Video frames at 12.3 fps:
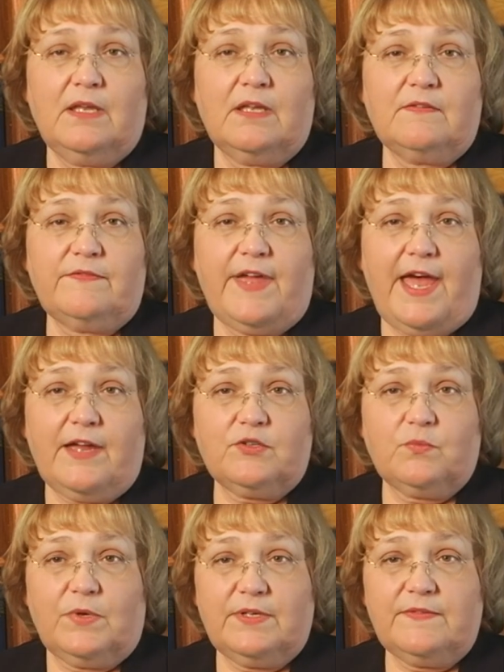In fact,
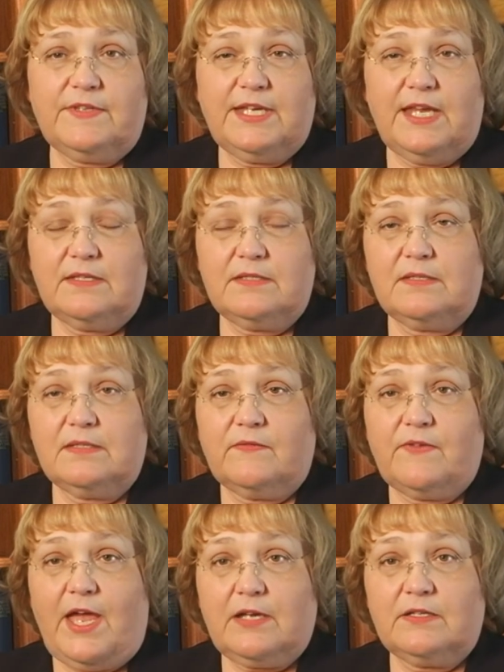one of the cases
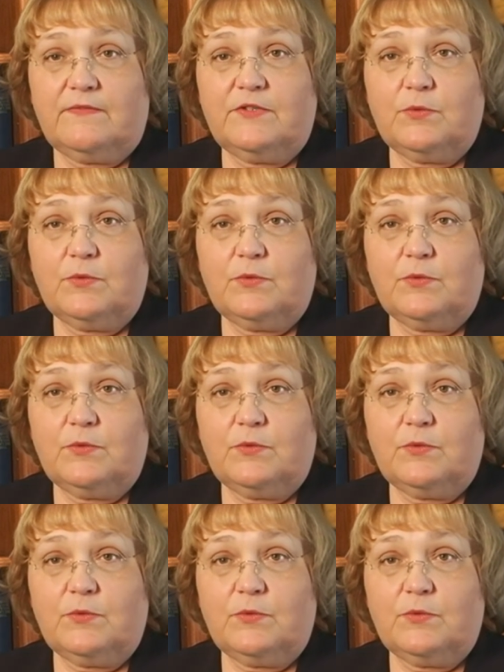of active